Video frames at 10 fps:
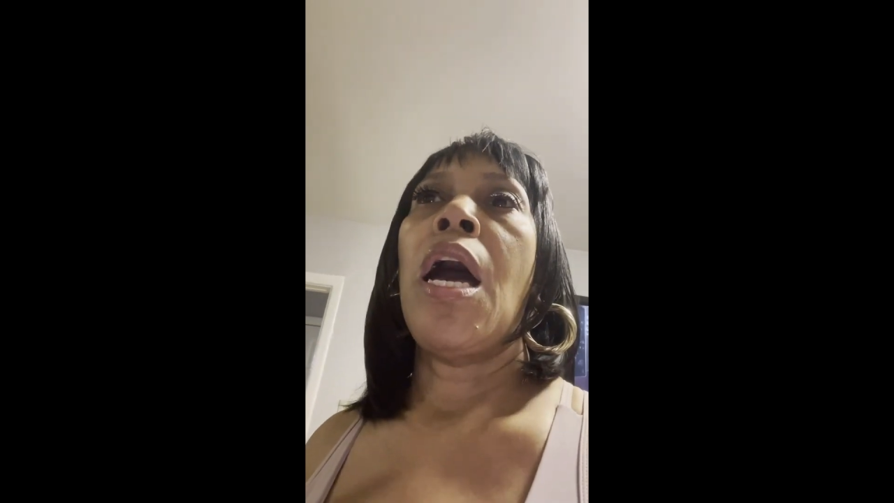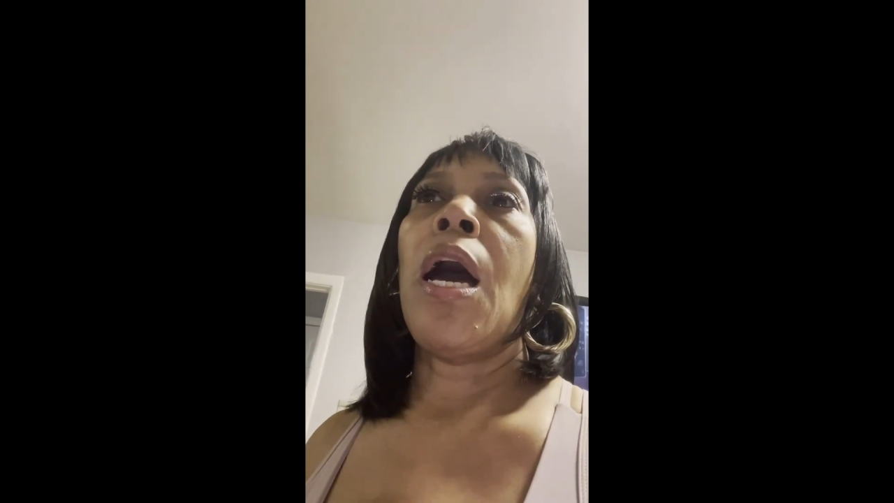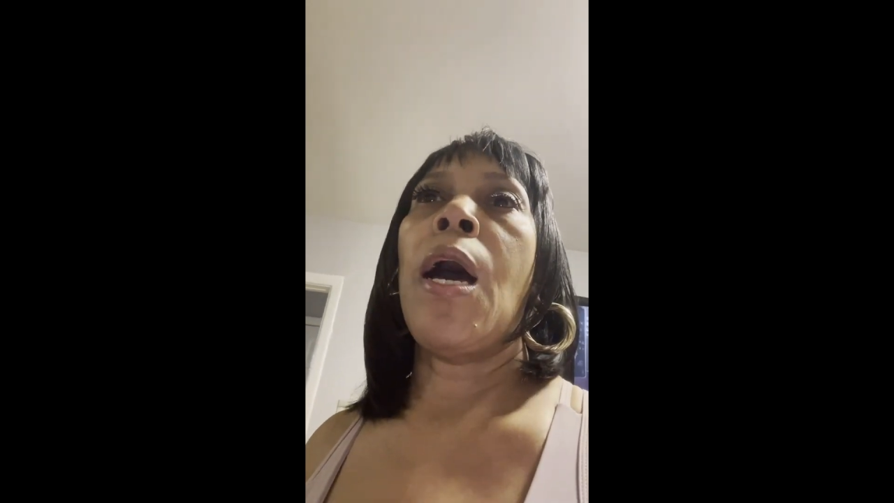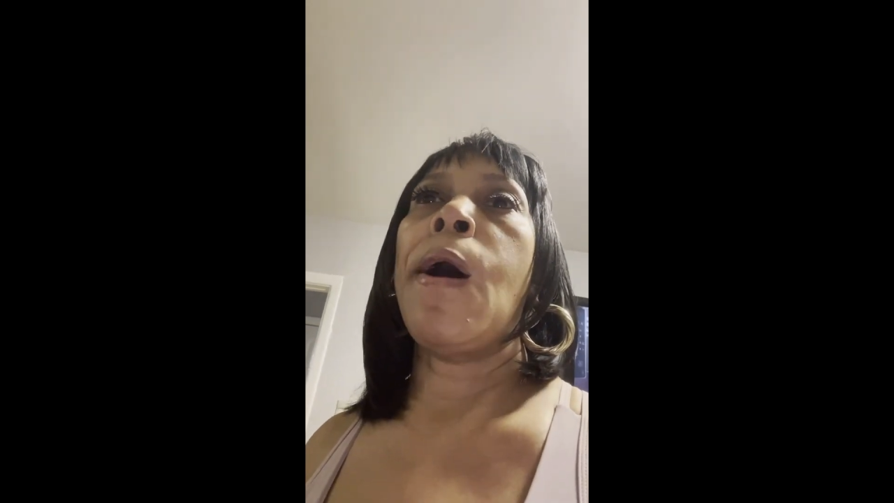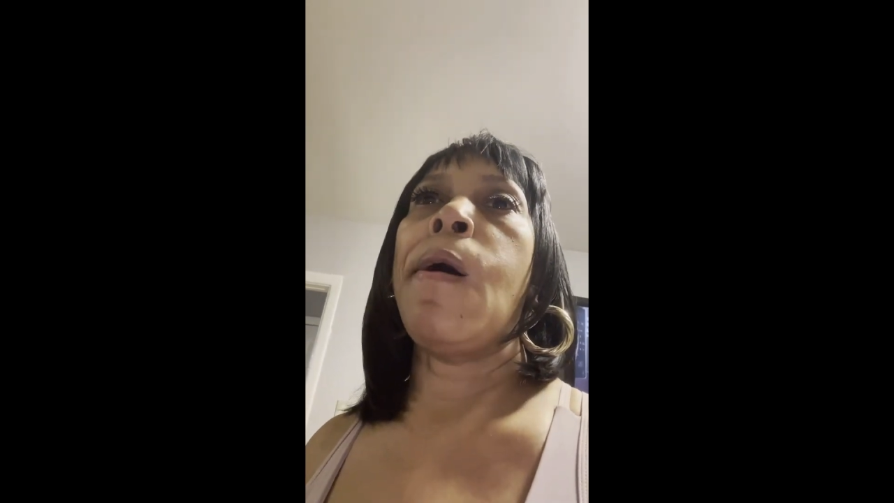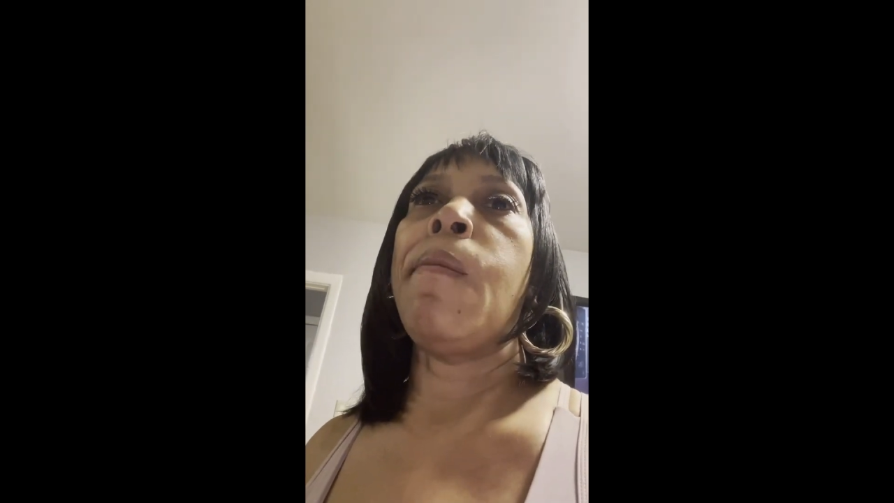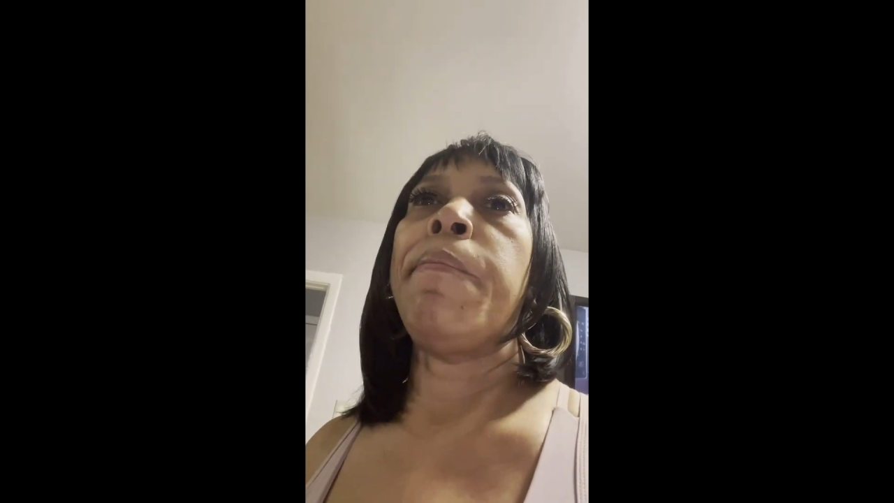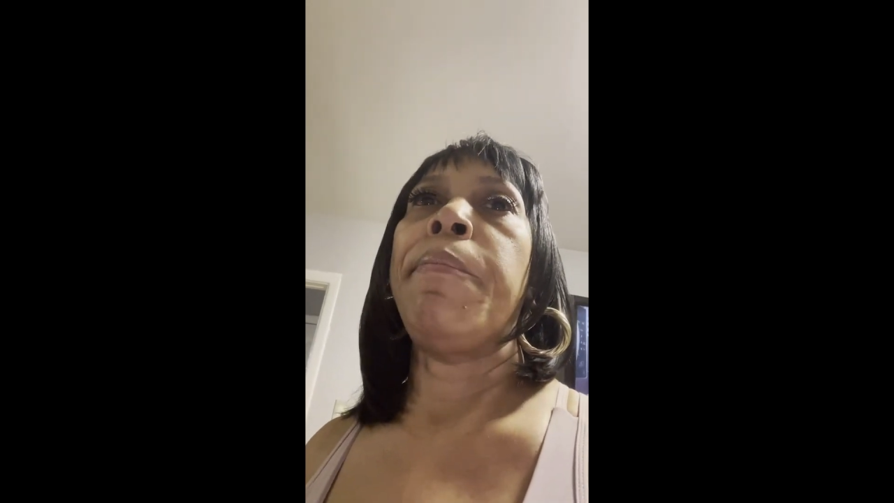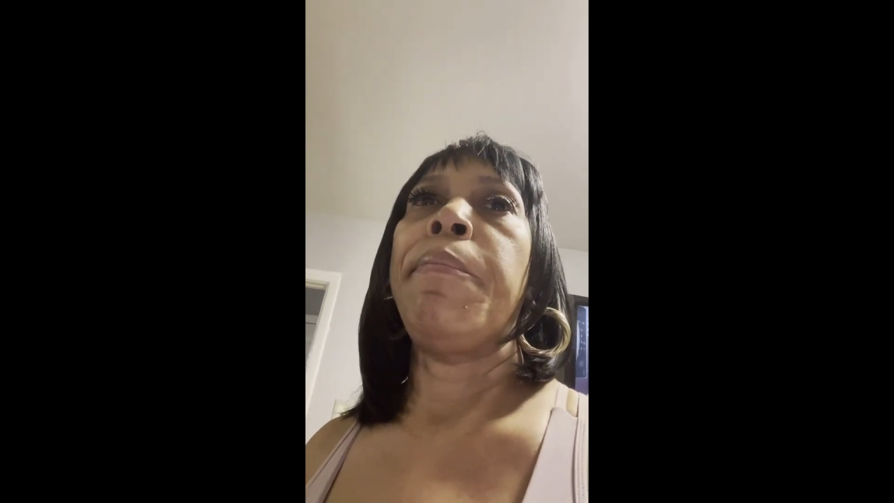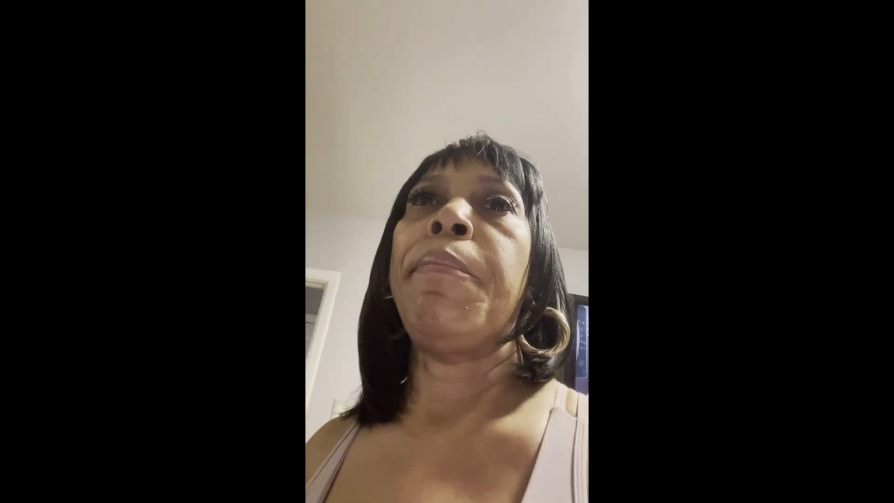
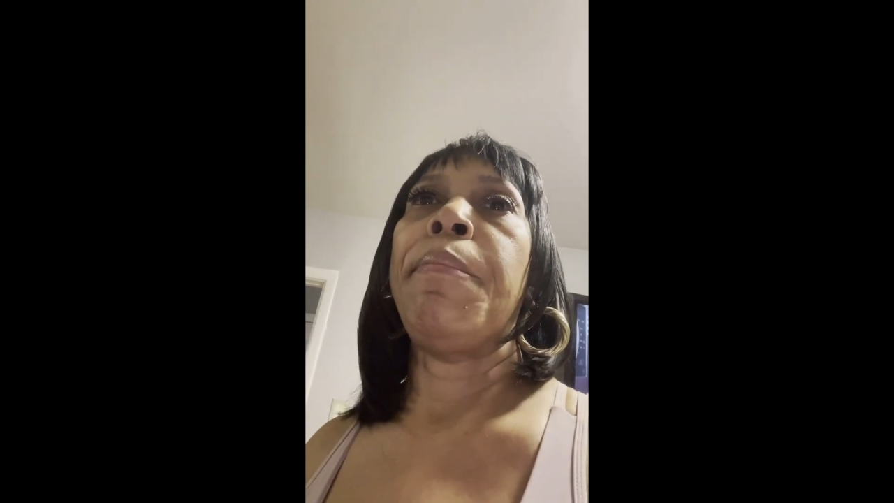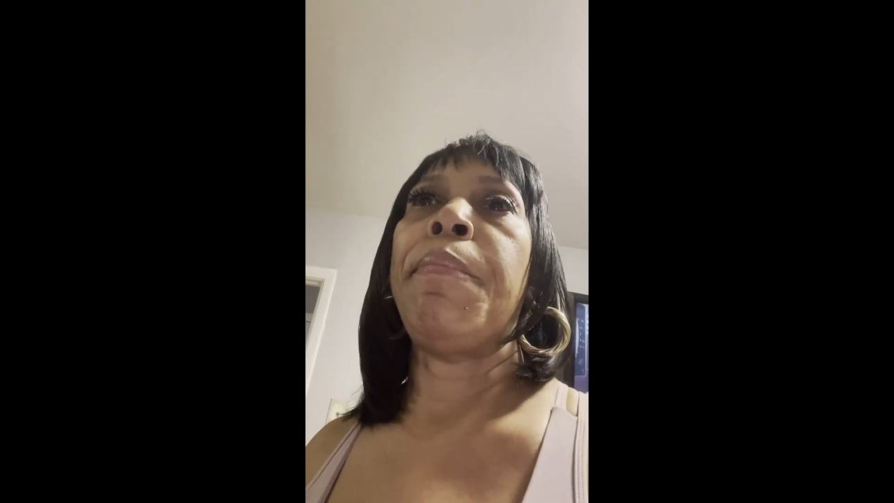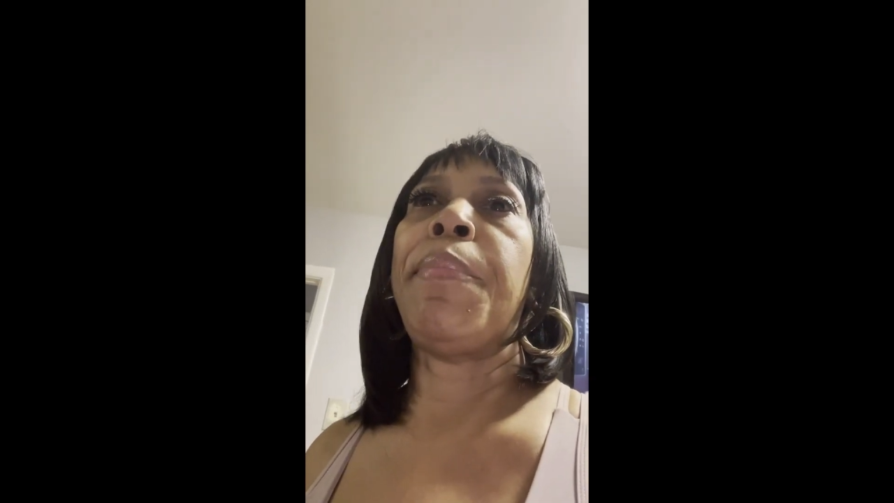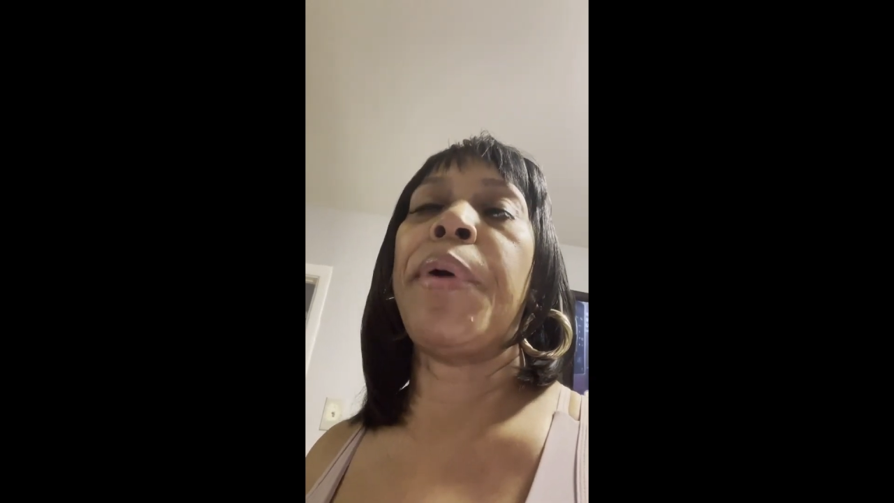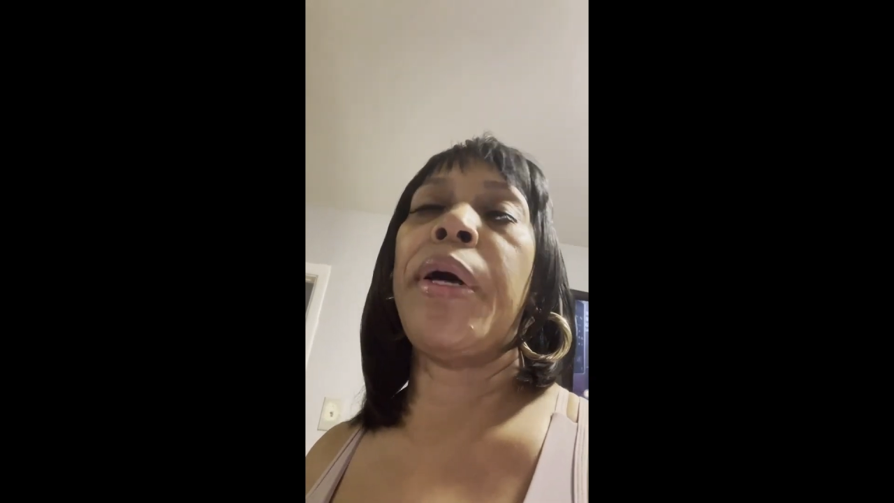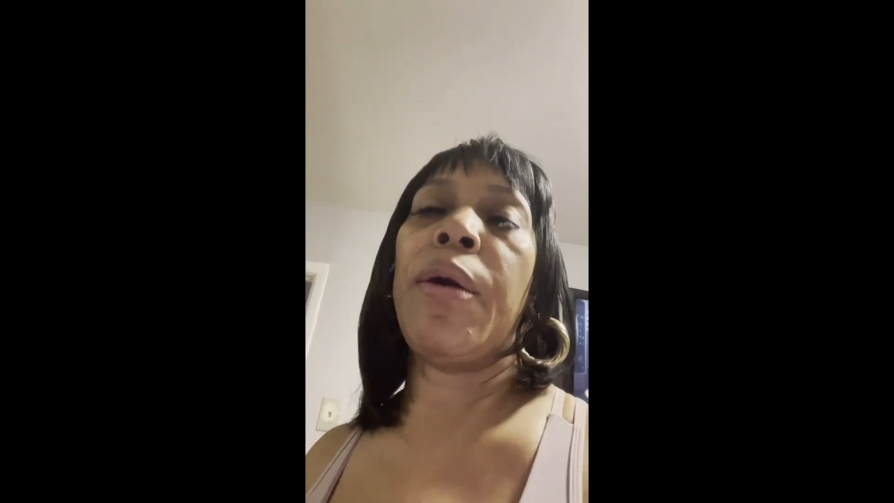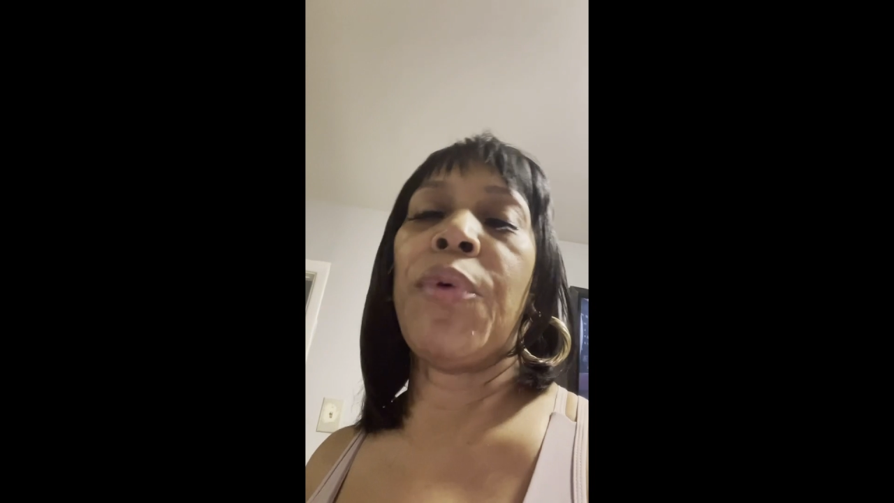But